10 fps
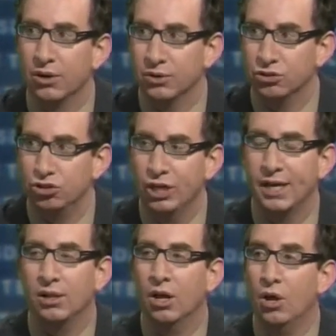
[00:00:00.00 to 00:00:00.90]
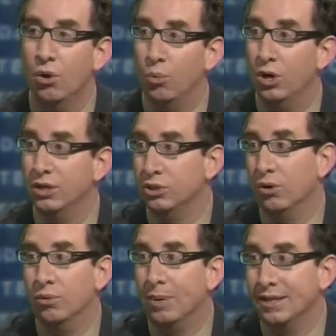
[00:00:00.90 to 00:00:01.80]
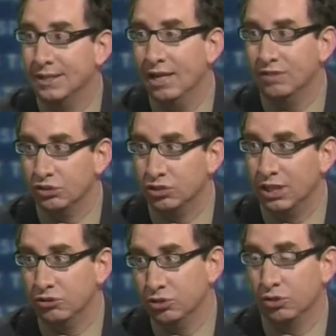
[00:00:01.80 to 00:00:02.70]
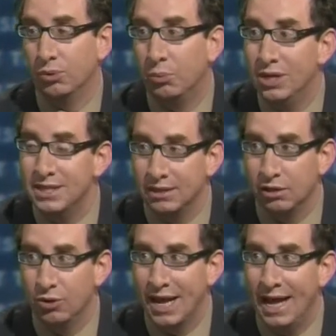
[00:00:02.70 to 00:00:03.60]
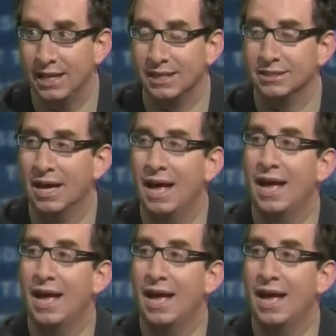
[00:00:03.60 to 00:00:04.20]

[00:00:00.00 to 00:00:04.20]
megahertz channel was owned by the television station so it was at the localities